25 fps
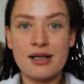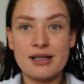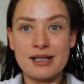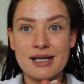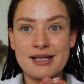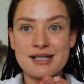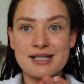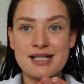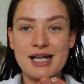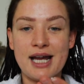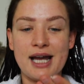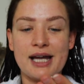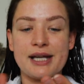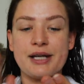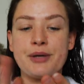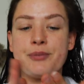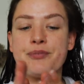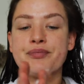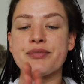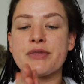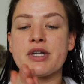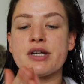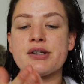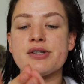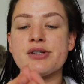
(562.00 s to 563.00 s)
last night.
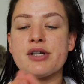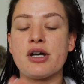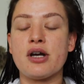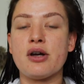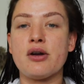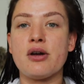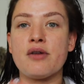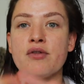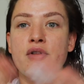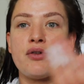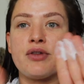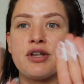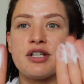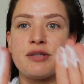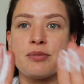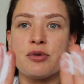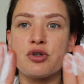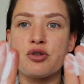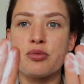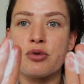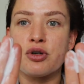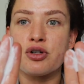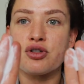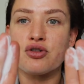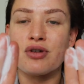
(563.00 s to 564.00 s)
So I've got this much
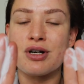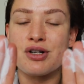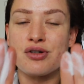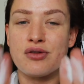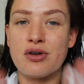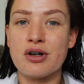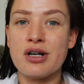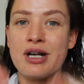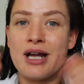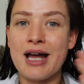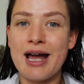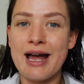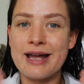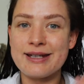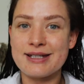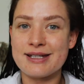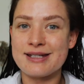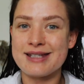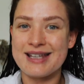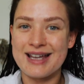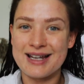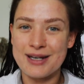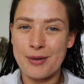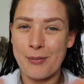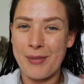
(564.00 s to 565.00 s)
moisturizer on. As I
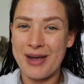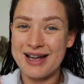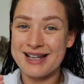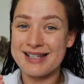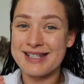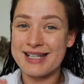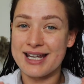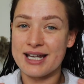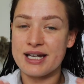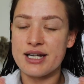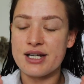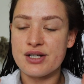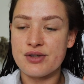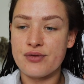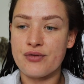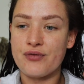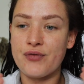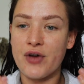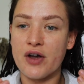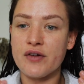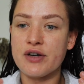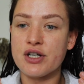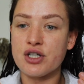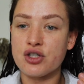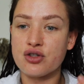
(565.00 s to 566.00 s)
said, my skin is
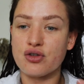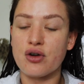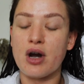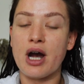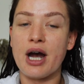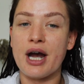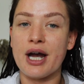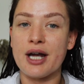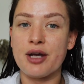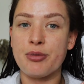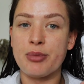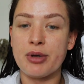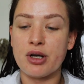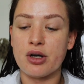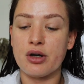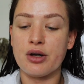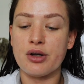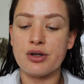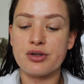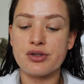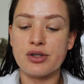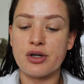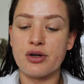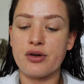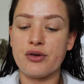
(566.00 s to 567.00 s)
very dry
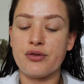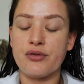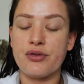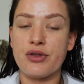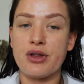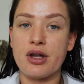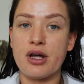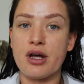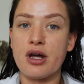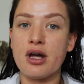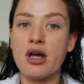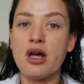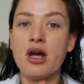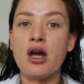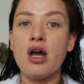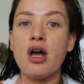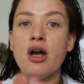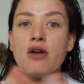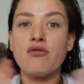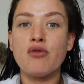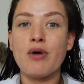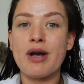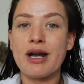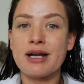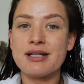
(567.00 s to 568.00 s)
because of the
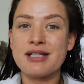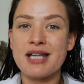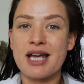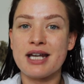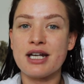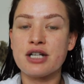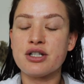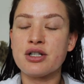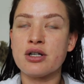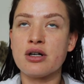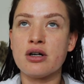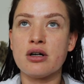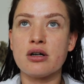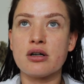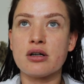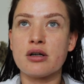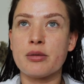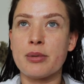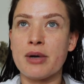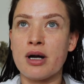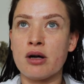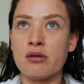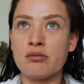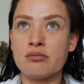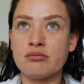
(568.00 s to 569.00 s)
Roaccutane I took
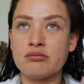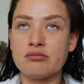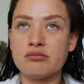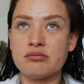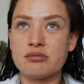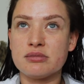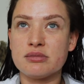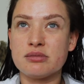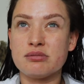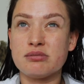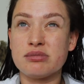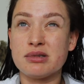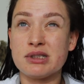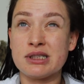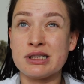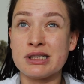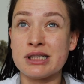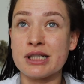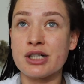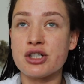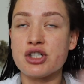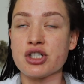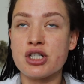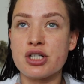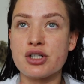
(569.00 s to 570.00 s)
about
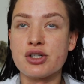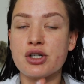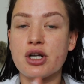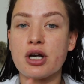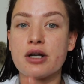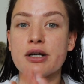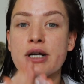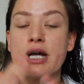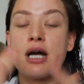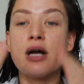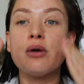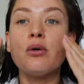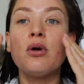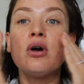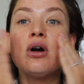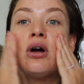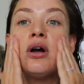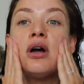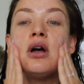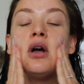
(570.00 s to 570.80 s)
6 years ago now.